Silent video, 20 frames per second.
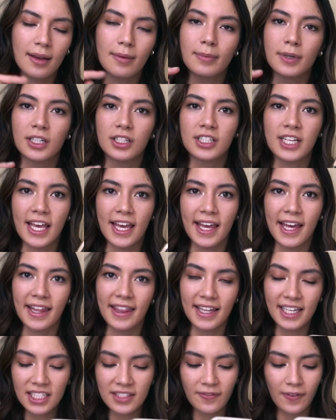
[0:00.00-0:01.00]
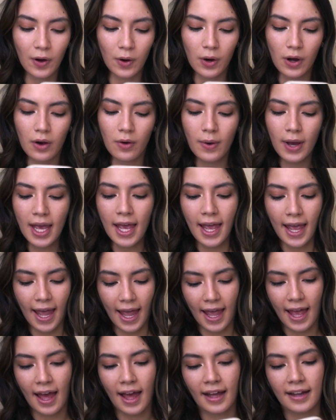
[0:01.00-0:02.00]
I'm going to take this photo
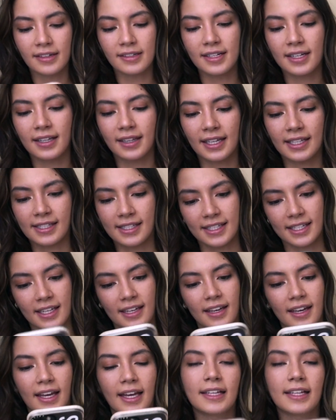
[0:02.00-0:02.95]
and let's see,